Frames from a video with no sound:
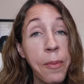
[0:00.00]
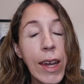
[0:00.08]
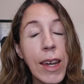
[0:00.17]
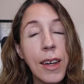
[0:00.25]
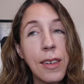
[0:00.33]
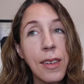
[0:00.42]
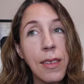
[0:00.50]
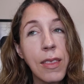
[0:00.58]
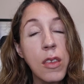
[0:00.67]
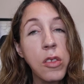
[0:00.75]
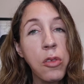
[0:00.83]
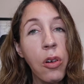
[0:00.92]
and
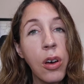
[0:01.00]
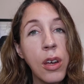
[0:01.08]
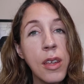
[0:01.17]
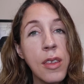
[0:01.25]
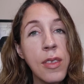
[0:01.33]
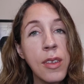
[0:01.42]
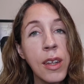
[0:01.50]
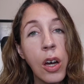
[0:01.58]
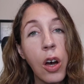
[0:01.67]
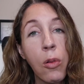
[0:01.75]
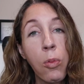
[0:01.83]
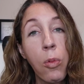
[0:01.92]
this caused
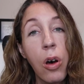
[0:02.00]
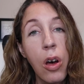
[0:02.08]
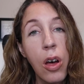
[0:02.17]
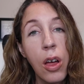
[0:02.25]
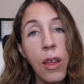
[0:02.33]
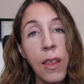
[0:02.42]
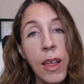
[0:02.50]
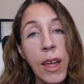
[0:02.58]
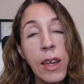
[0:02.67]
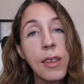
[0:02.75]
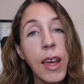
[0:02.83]
a wall